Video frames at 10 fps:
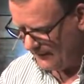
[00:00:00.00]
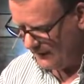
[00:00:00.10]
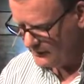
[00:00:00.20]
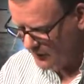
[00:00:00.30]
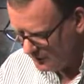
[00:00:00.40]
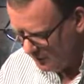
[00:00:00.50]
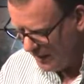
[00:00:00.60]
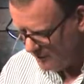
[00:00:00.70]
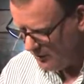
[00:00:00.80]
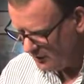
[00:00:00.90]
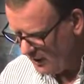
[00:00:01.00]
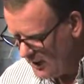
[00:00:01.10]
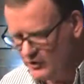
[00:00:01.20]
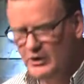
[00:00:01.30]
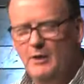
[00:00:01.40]
And so the parable of the
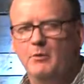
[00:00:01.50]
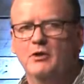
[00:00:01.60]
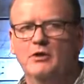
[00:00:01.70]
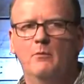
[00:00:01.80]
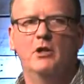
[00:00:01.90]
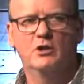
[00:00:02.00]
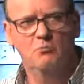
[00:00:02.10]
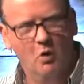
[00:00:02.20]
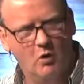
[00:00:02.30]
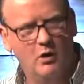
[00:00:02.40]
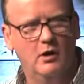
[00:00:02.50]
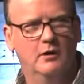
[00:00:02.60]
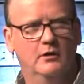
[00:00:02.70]
lost sheep is so much more